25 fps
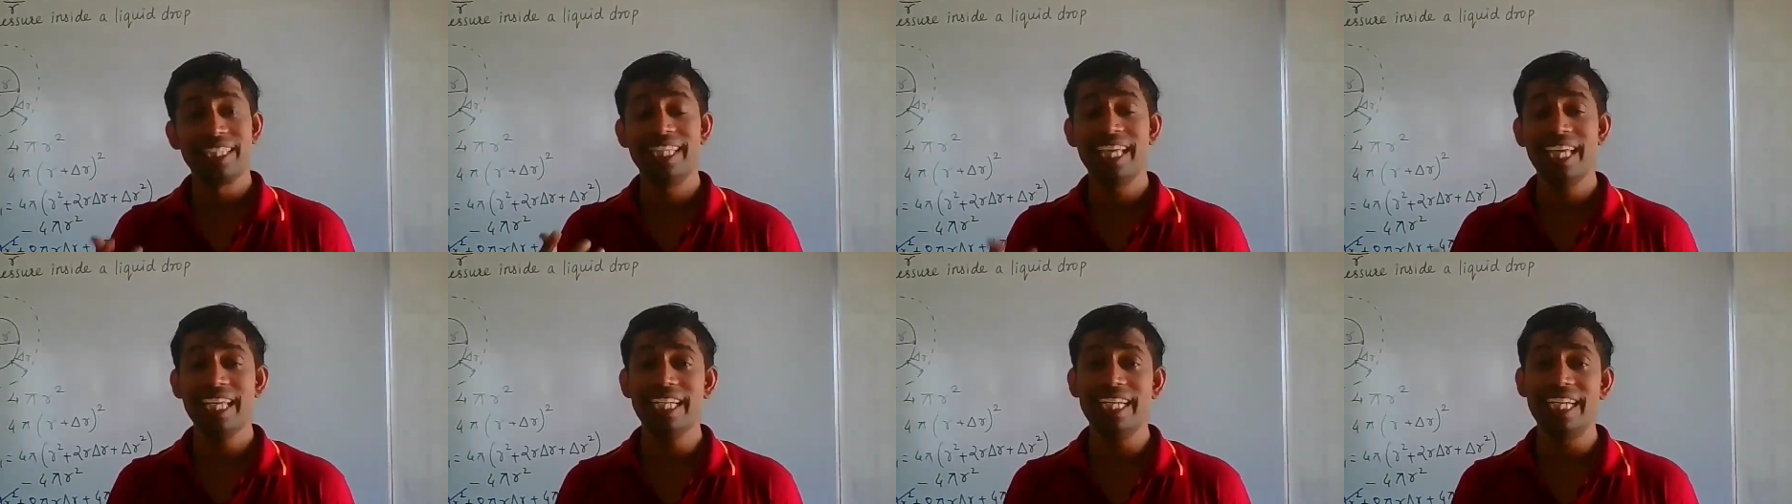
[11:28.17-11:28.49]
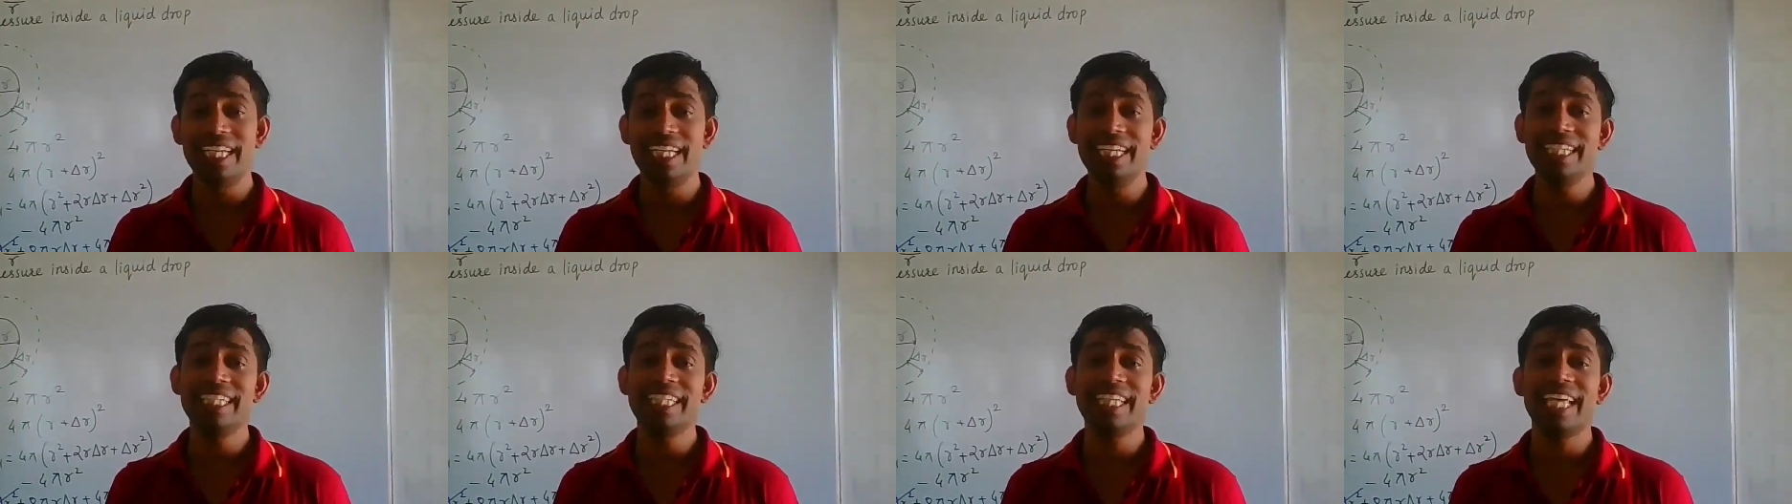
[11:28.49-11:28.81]
then
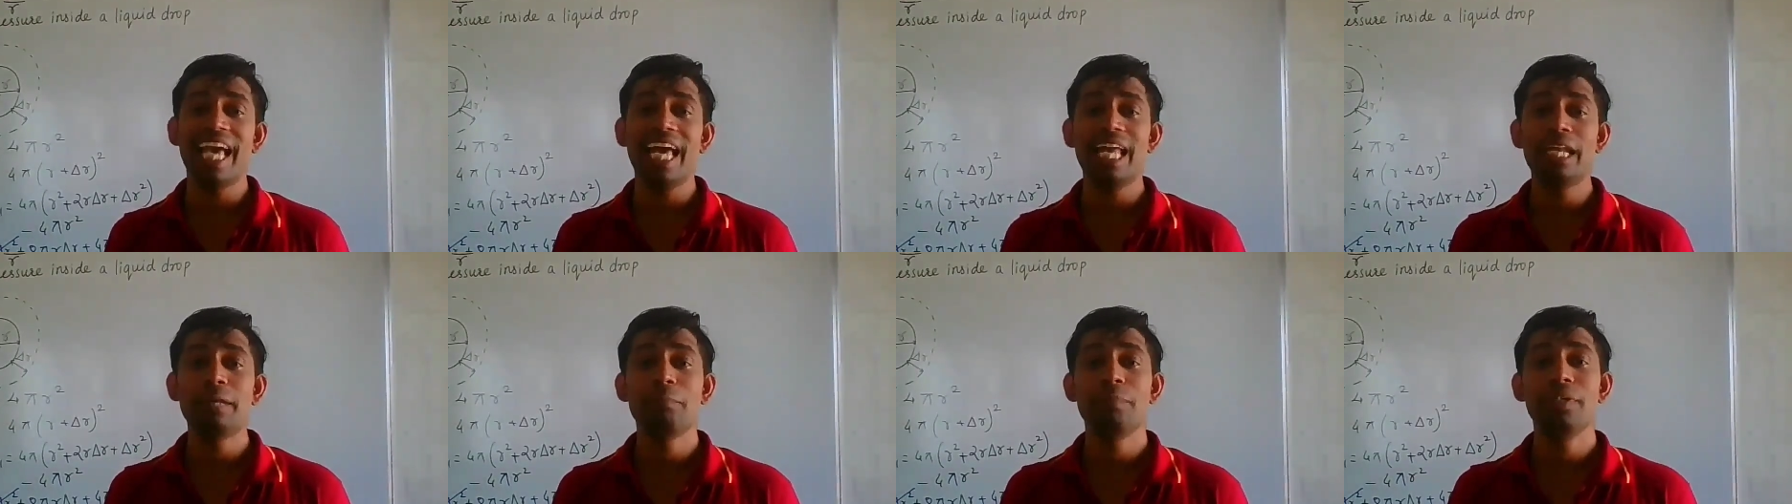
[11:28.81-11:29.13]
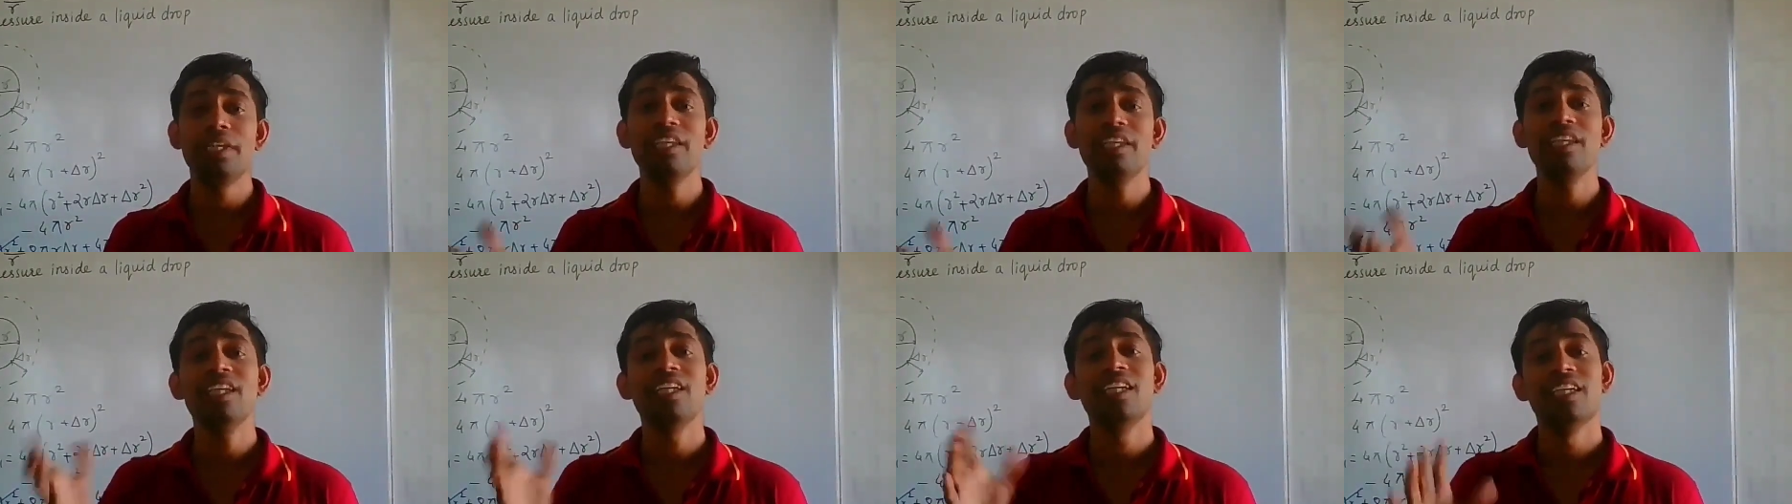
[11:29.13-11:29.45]
it can
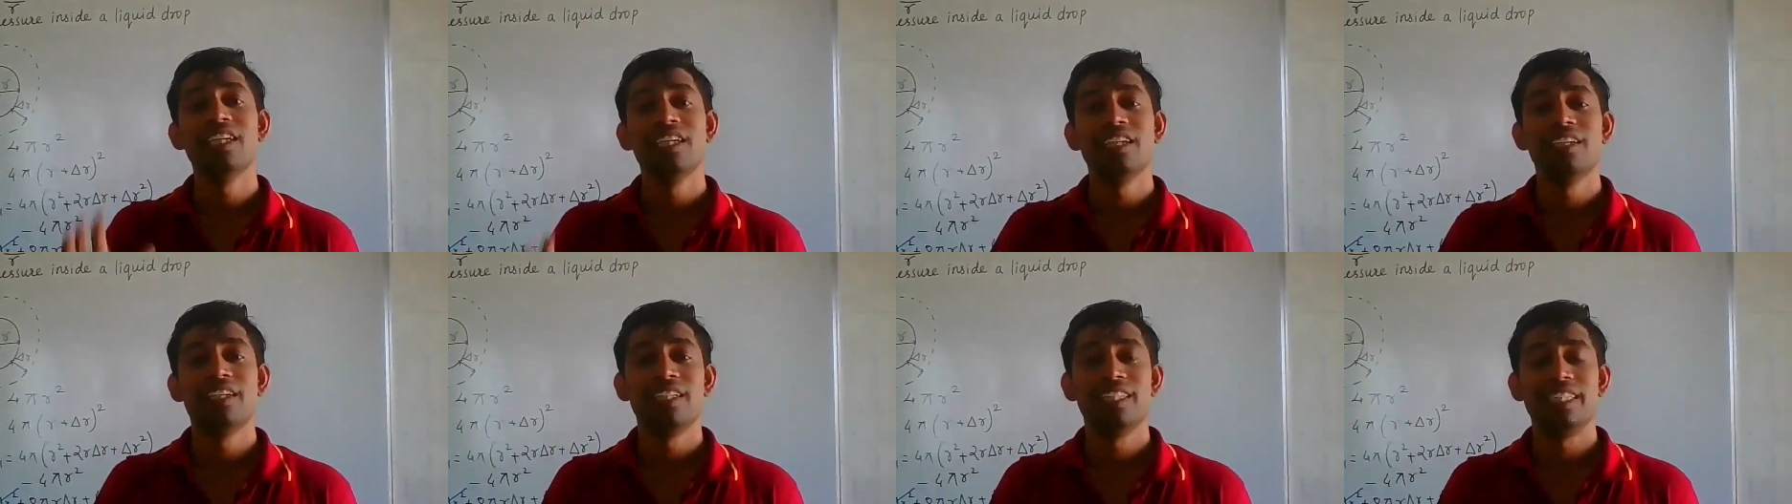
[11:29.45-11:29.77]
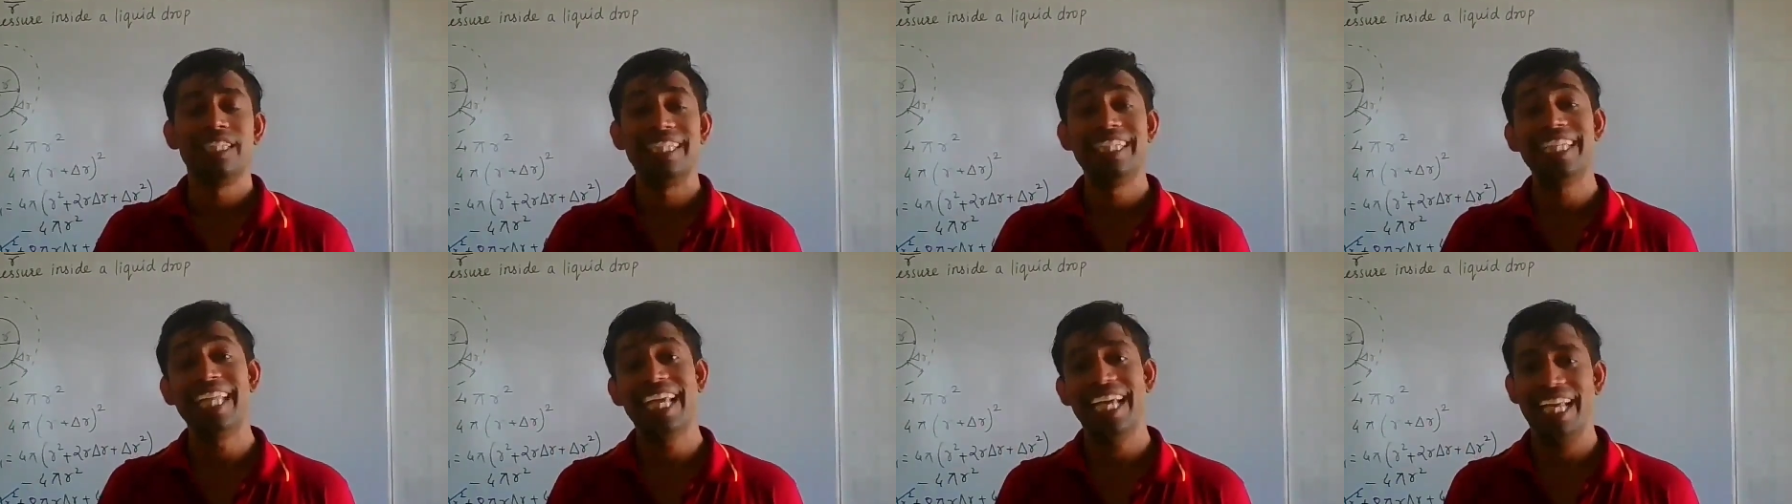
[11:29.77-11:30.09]
be
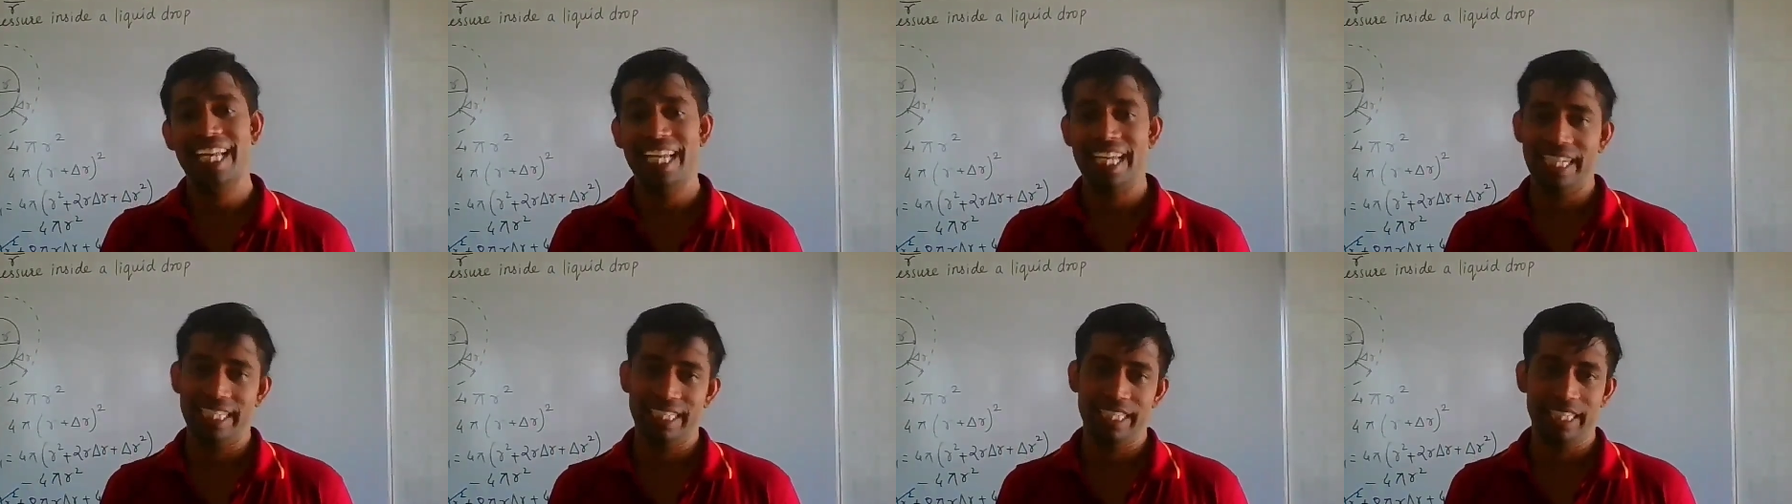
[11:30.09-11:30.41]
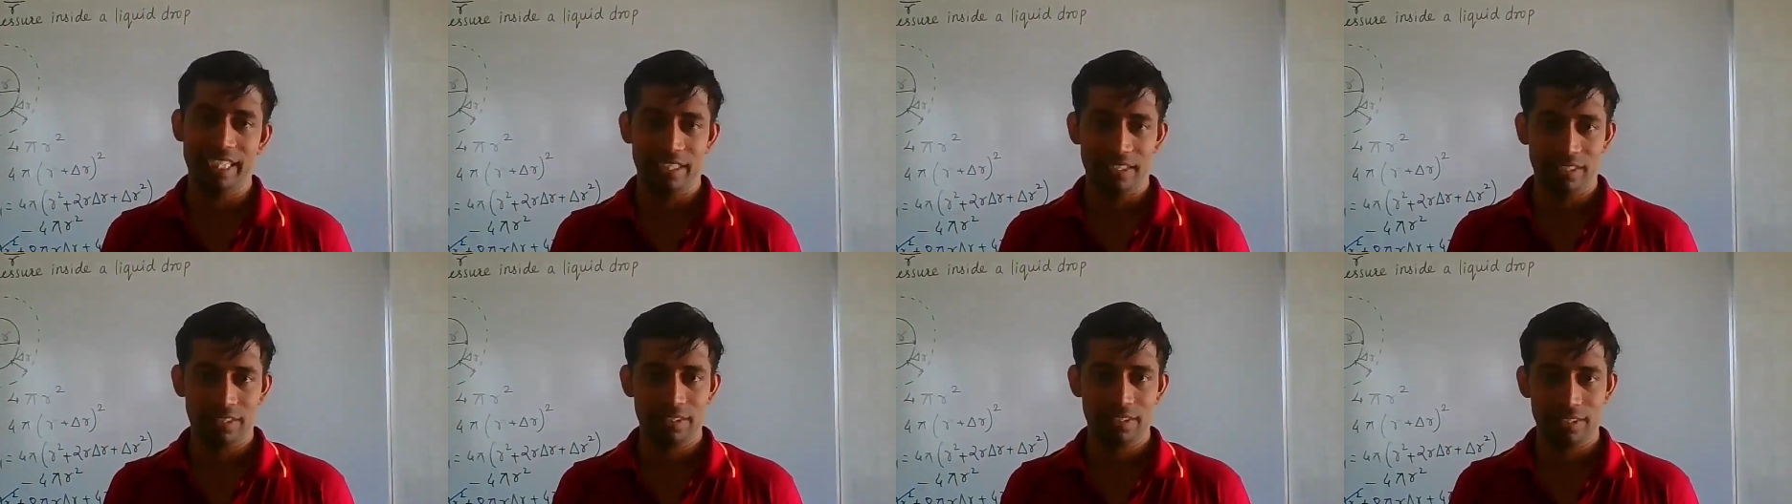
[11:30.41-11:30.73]

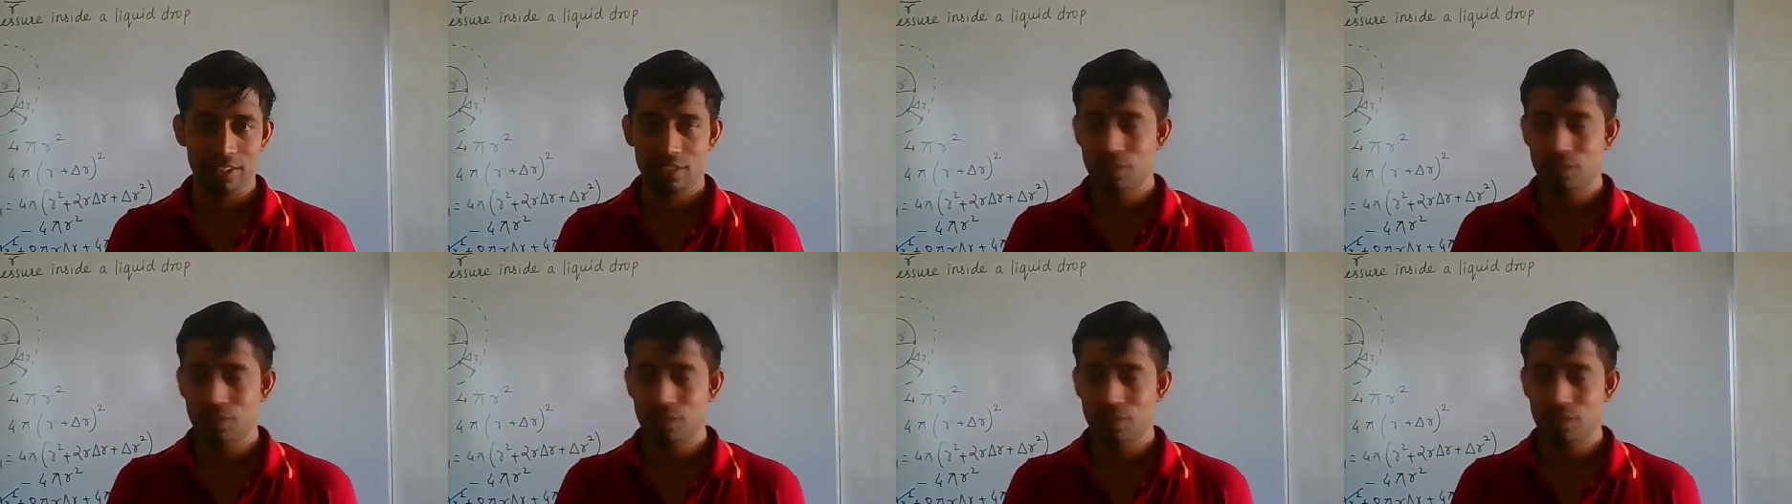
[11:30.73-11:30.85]
neglected.